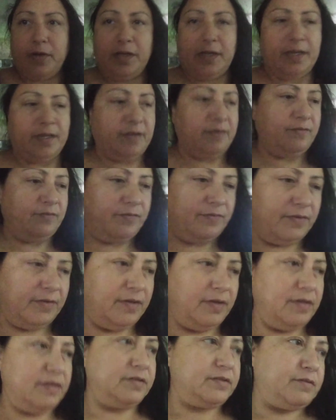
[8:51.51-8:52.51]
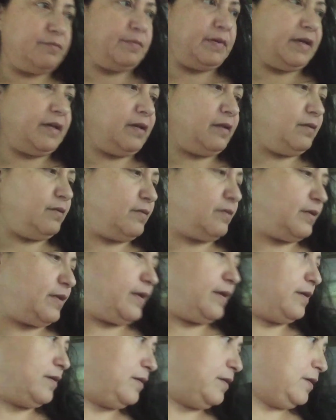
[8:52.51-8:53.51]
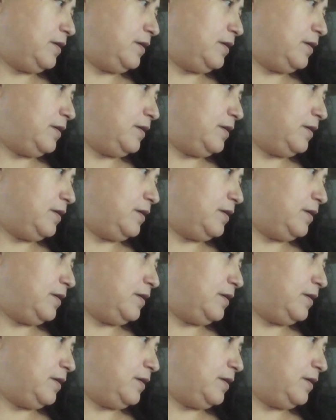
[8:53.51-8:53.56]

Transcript: I leave to make it look like,